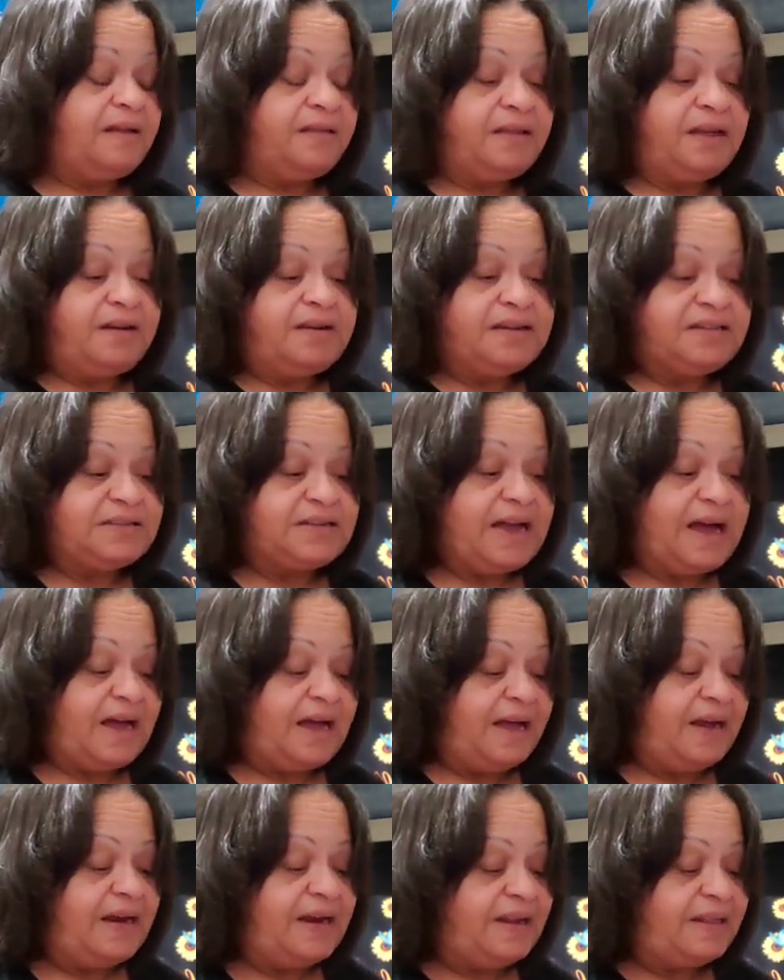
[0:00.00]
There's
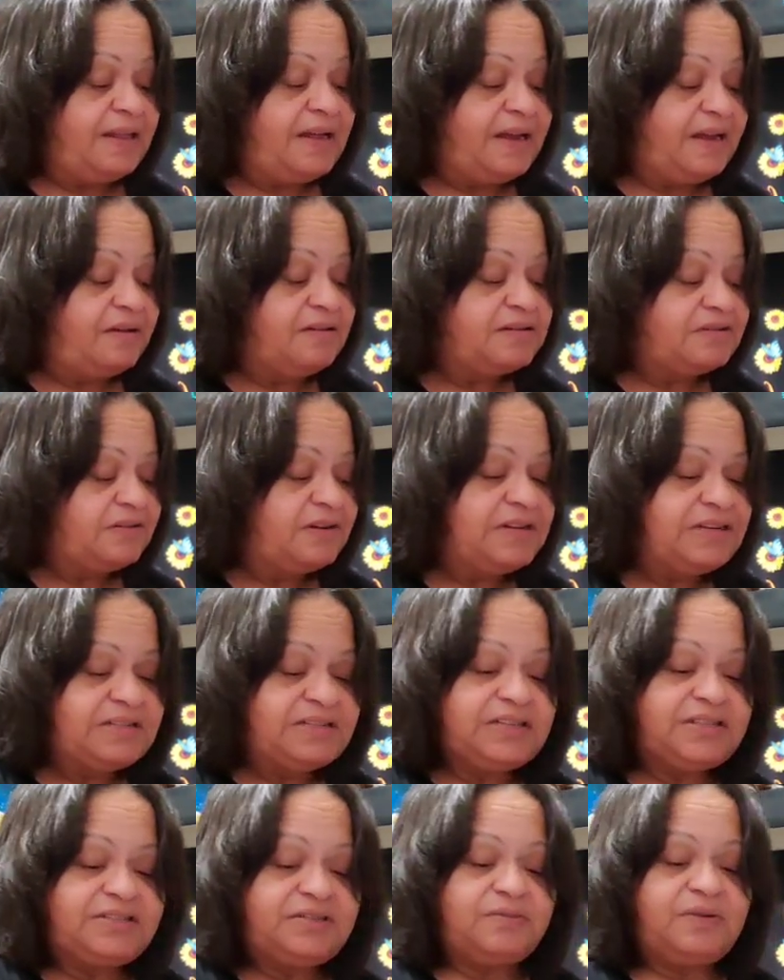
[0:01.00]
uh, Anything else for this
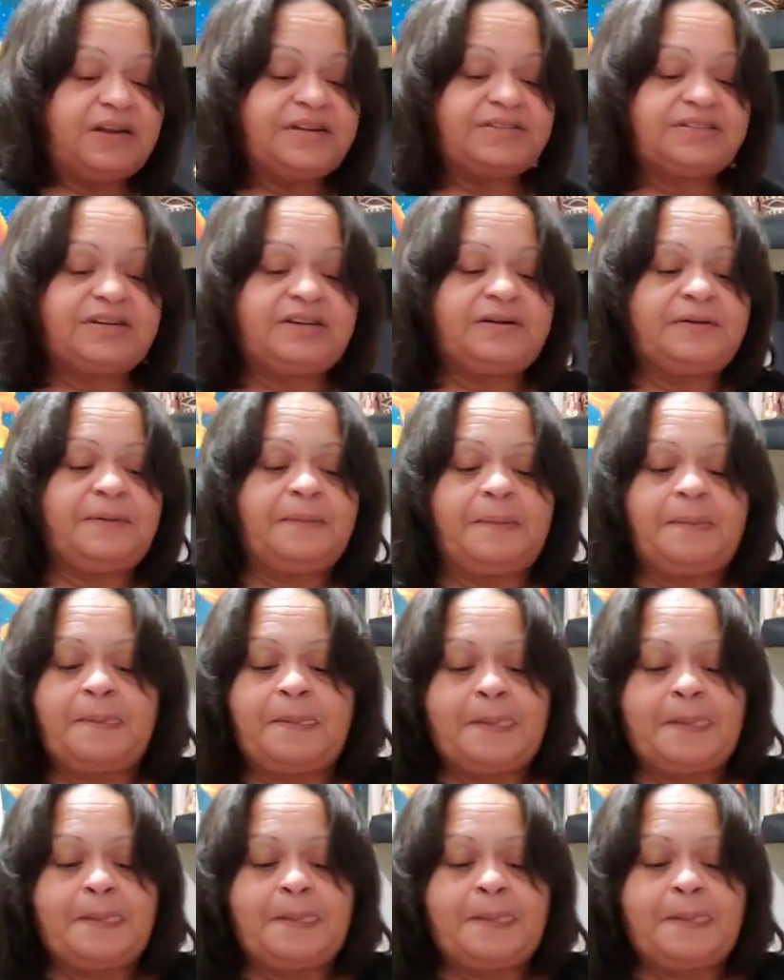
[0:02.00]
situation?